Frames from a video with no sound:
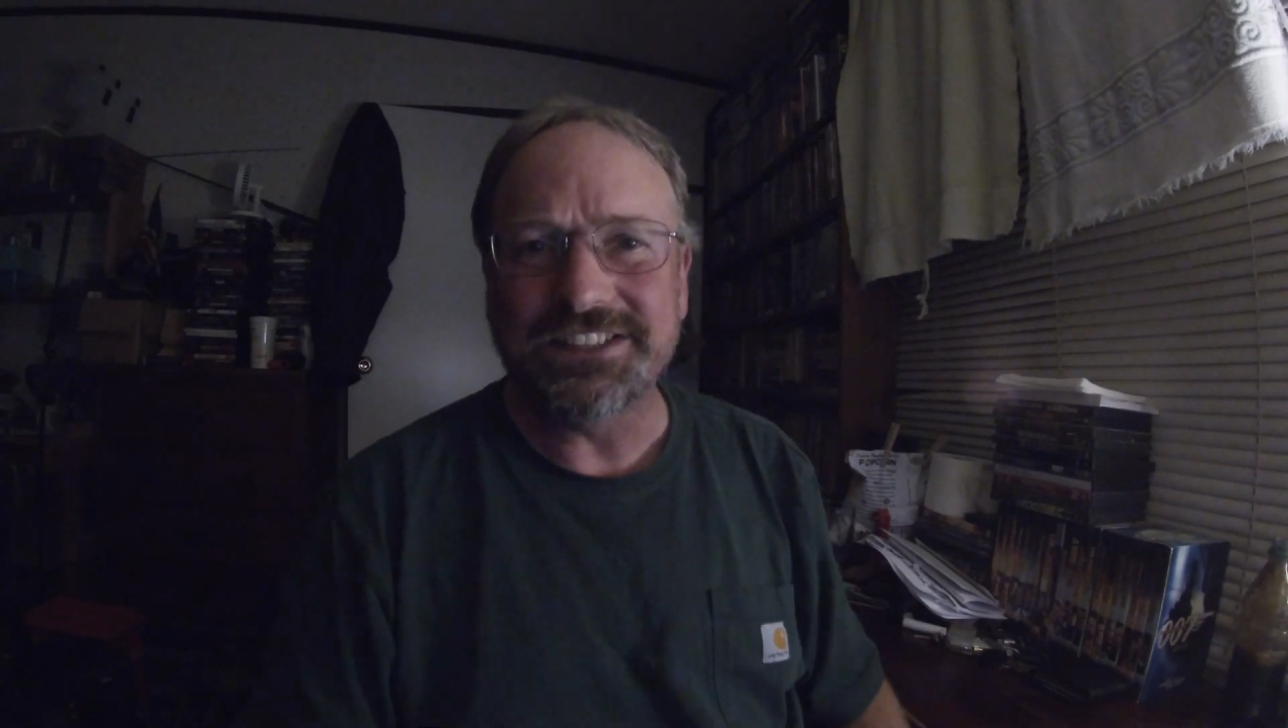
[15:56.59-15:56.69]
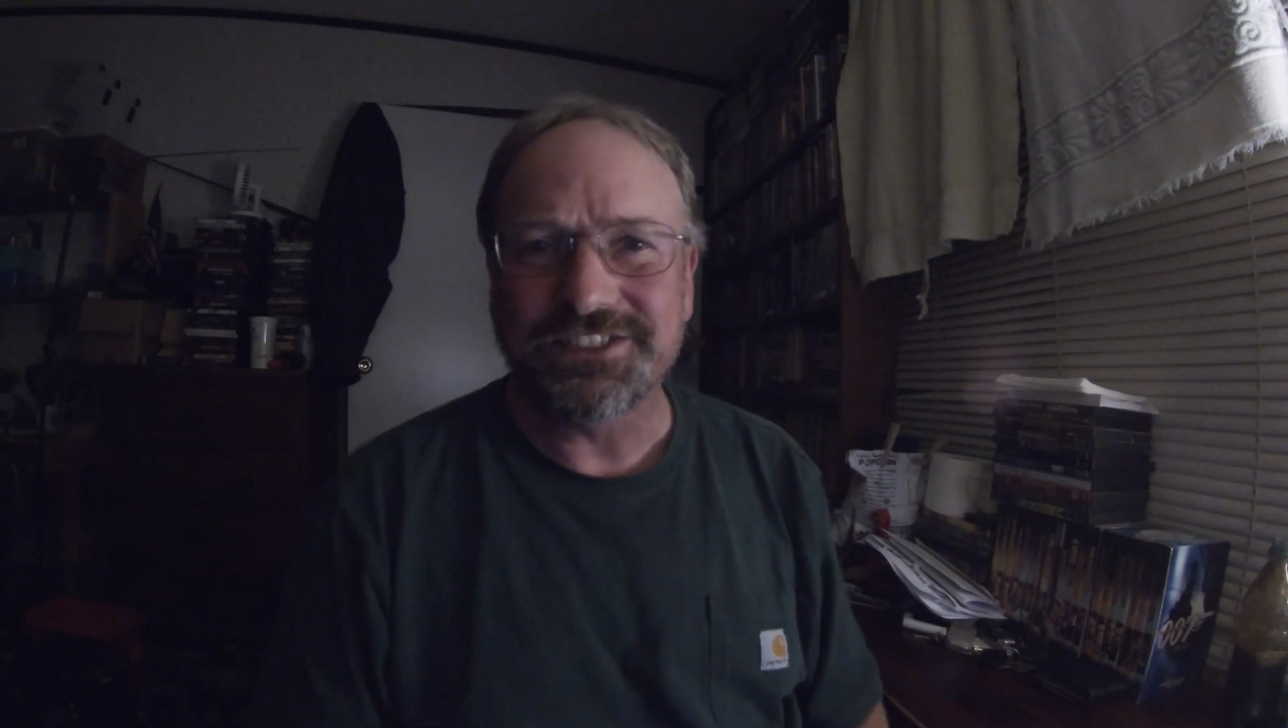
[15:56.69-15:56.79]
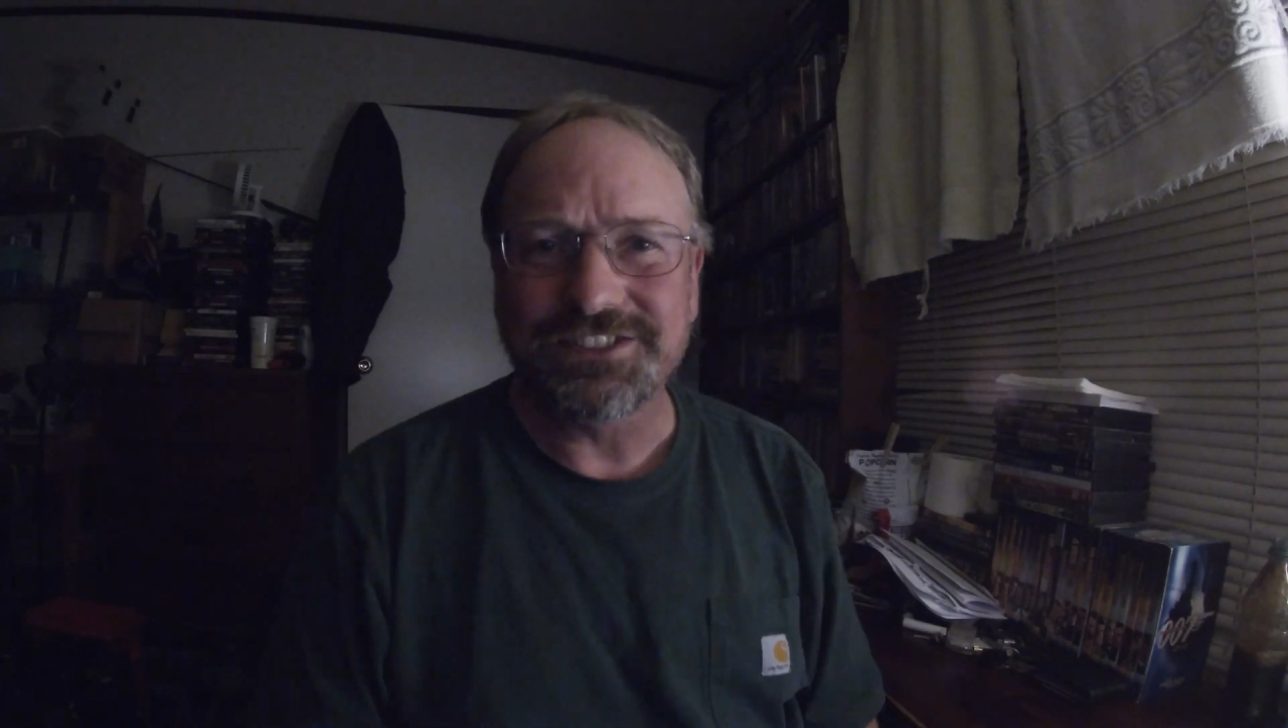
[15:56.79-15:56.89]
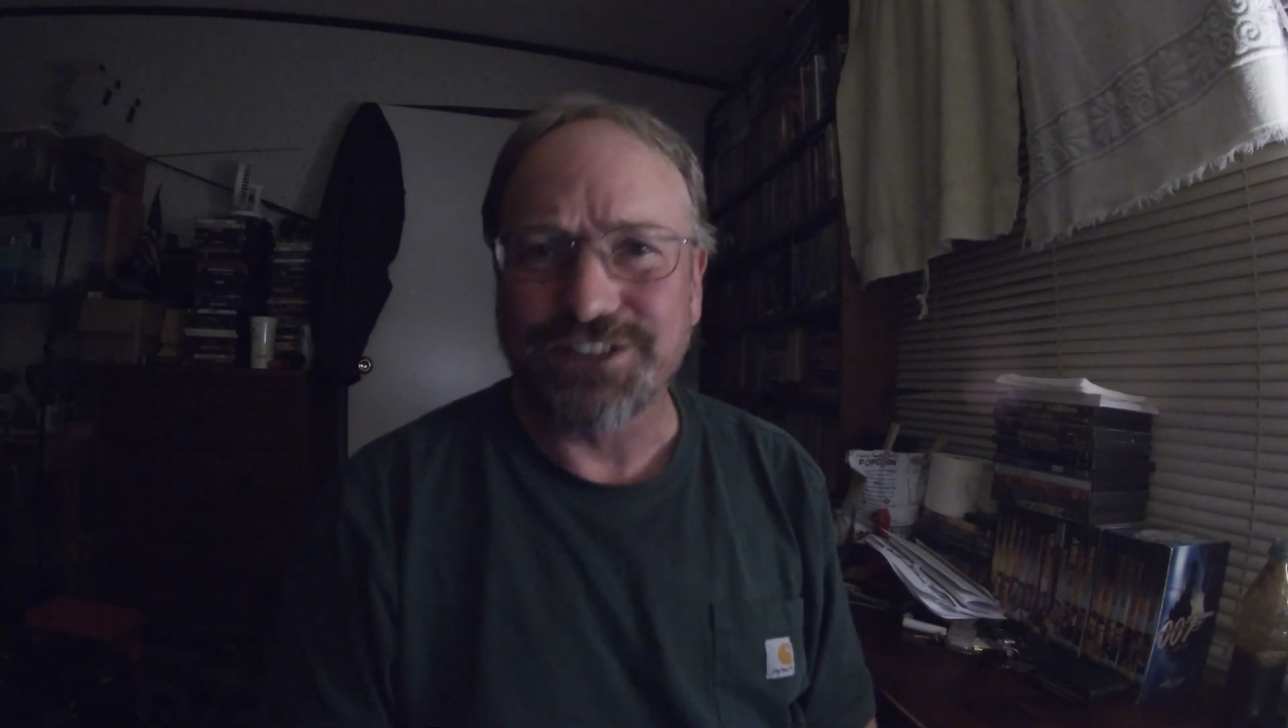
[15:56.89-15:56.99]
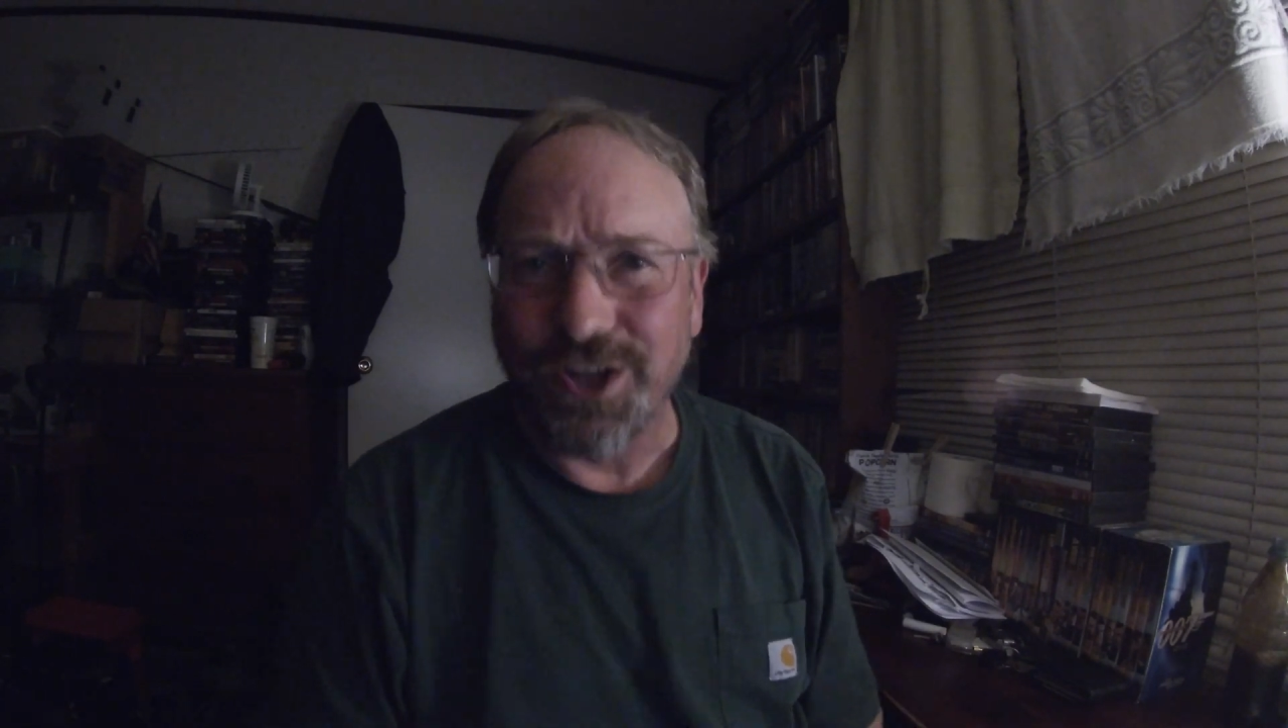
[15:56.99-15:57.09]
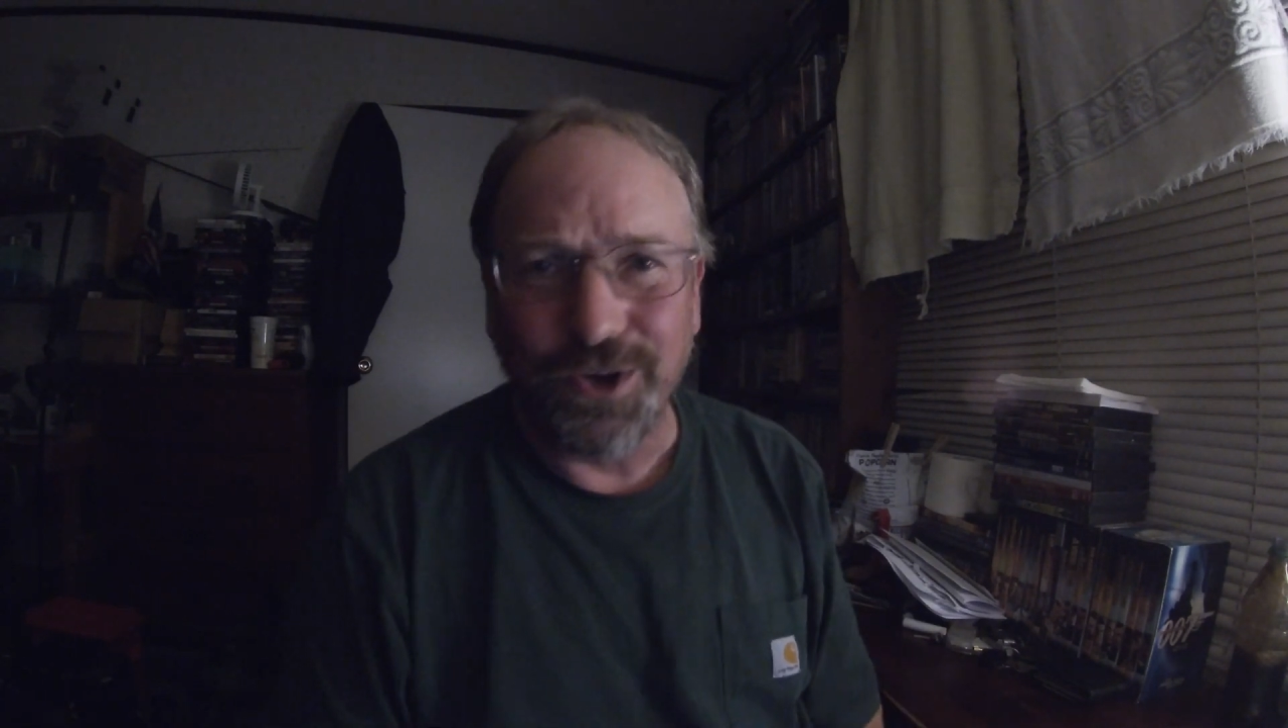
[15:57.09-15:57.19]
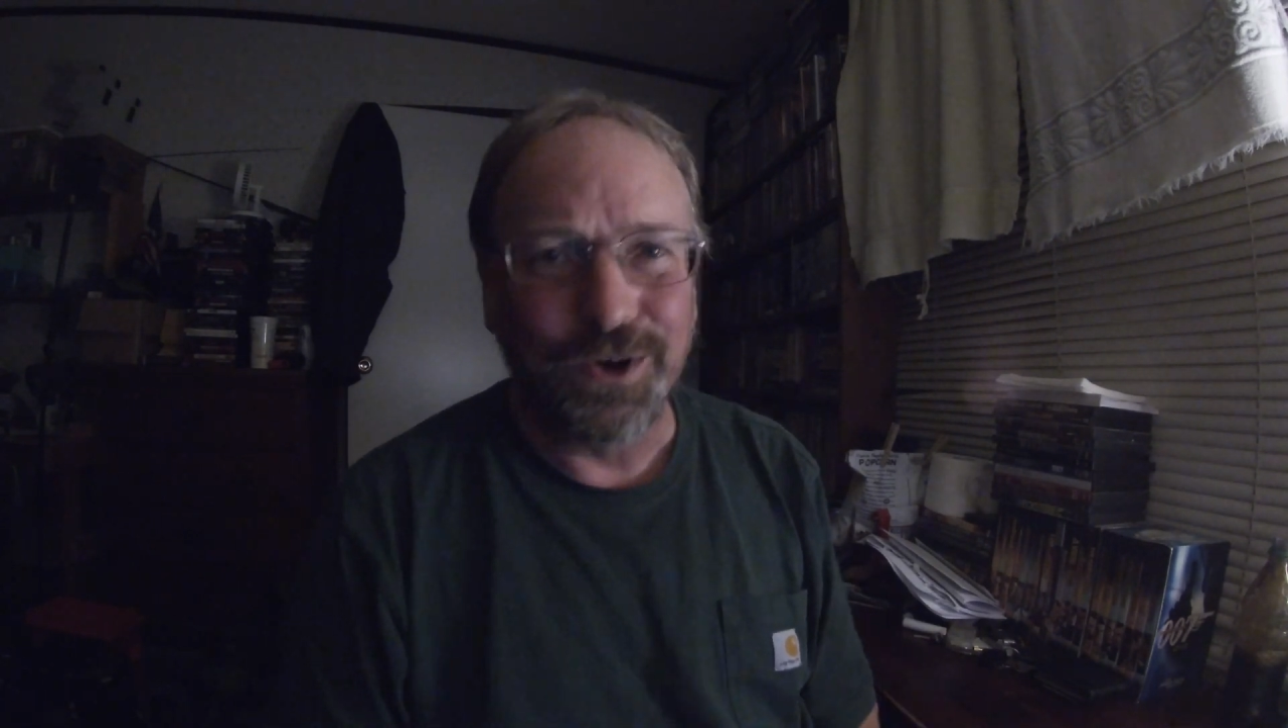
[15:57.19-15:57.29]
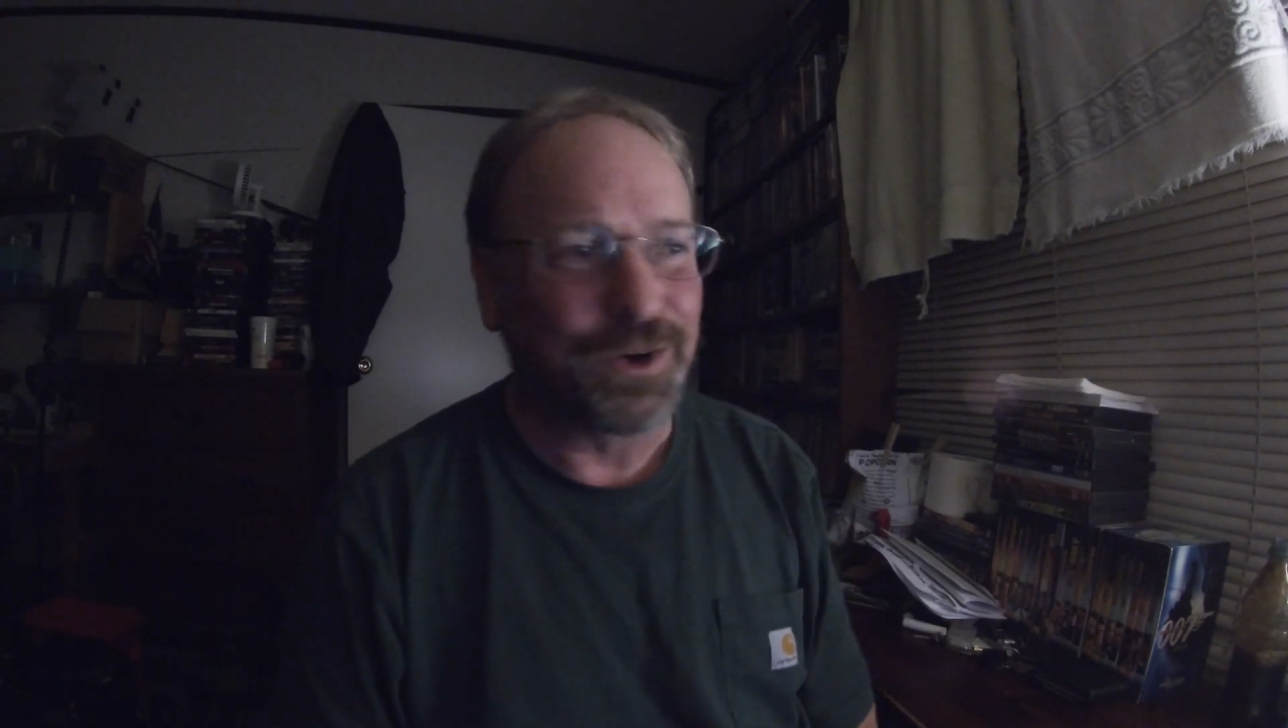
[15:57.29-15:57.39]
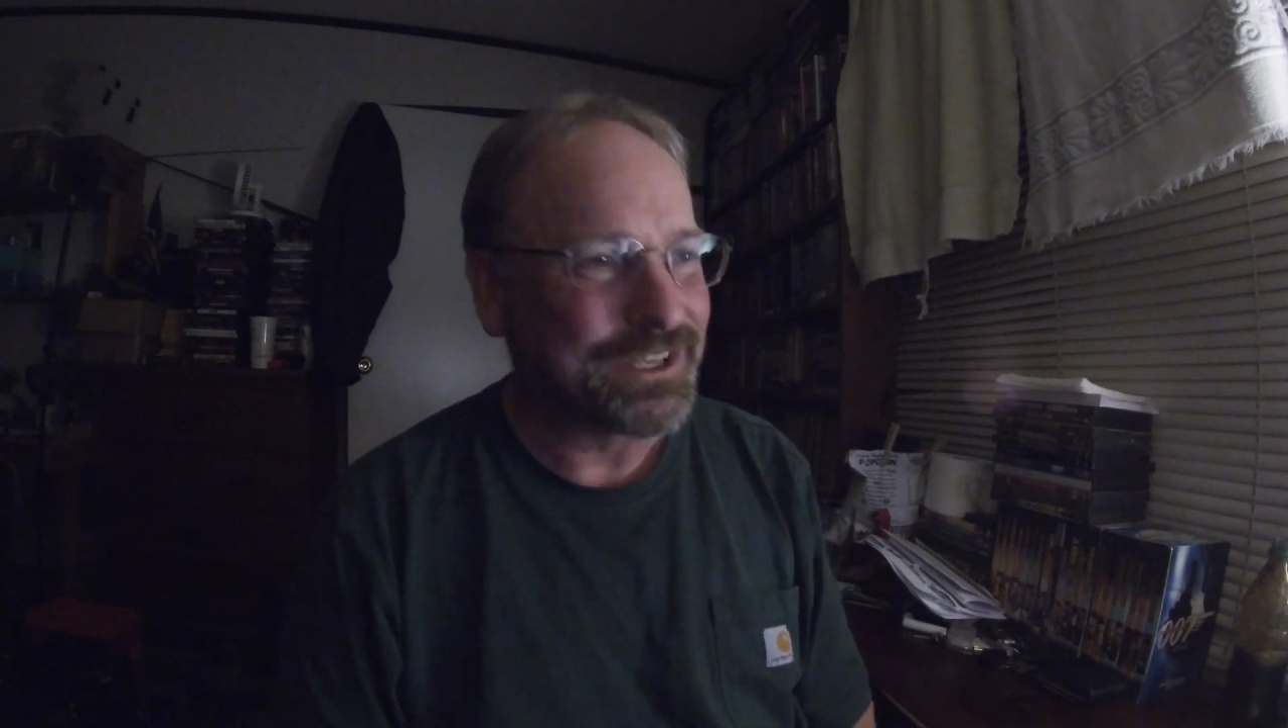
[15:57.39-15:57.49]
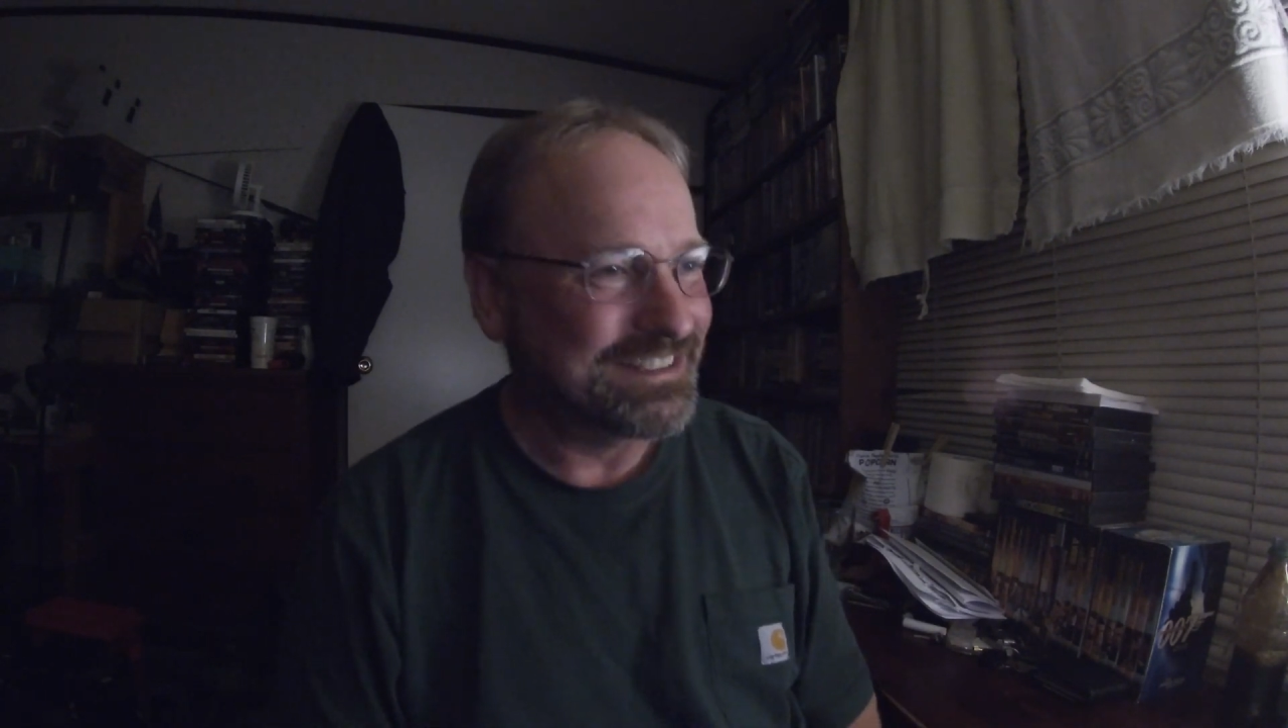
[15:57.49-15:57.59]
inches long.